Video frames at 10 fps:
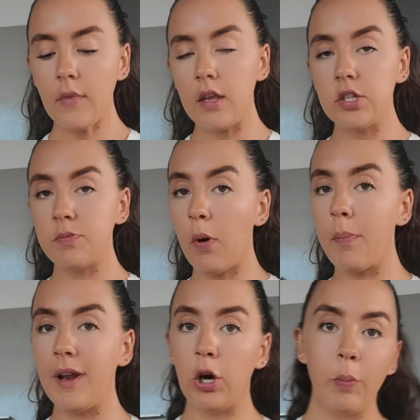Just pop
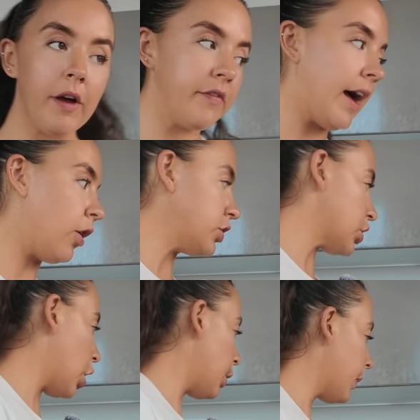a little bit of that on
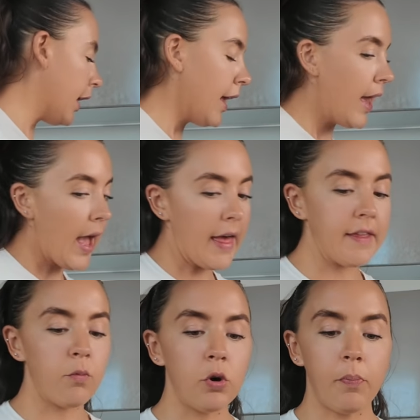top, and
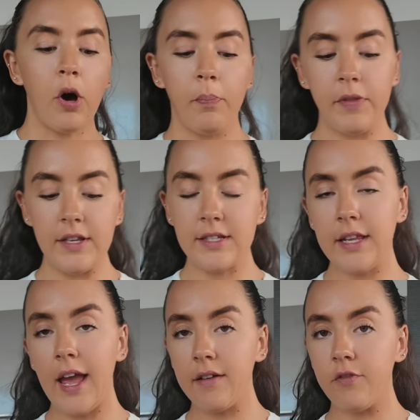then we'll pop these in
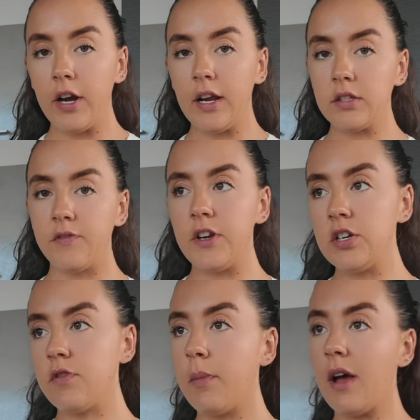the air fryer now to
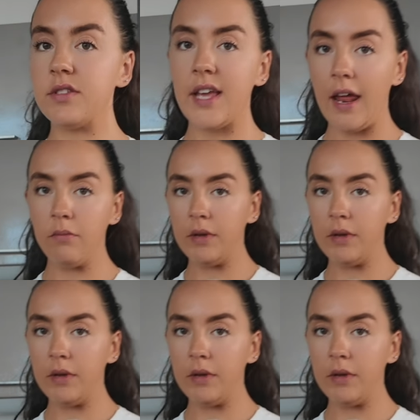finish for about 10